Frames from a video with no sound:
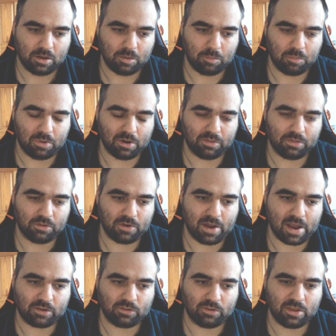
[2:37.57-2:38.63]
but they're
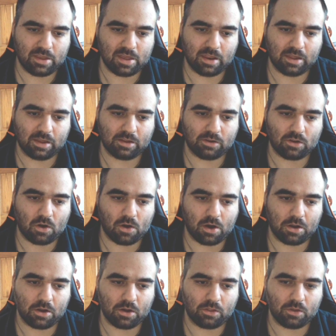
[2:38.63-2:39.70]
actually getting it
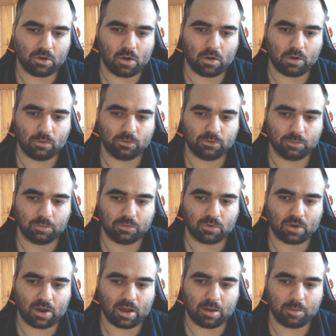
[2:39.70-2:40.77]
auto
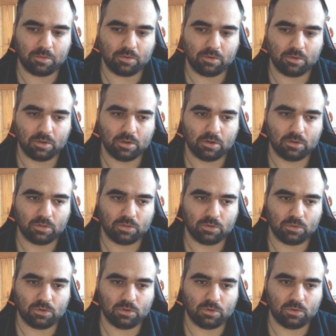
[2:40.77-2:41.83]
subscribed
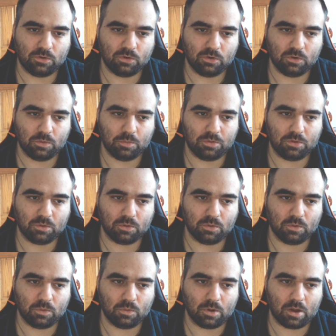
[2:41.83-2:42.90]
through YouTube
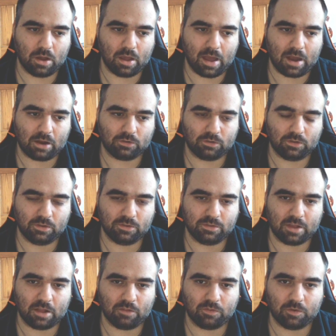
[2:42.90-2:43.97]
through actually
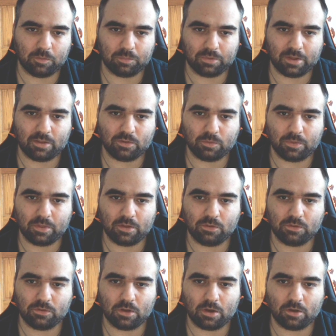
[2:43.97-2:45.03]
cell phone plans when they
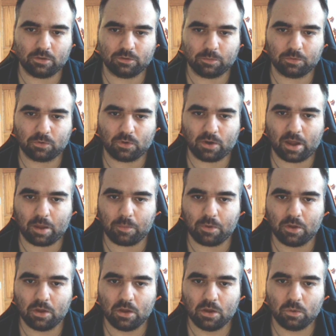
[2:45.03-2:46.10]
subscribe,
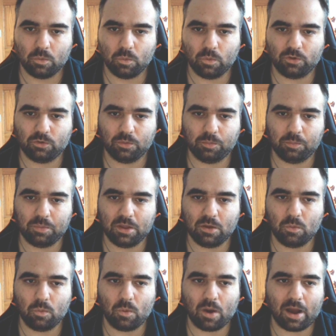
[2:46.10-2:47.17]
which would be
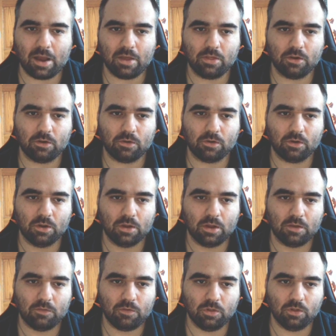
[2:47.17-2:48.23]
why they're.
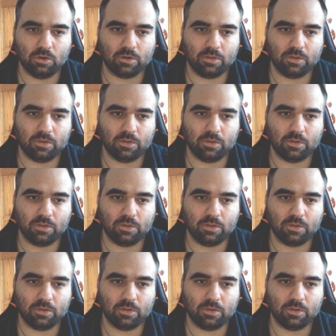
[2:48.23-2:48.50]
If you look at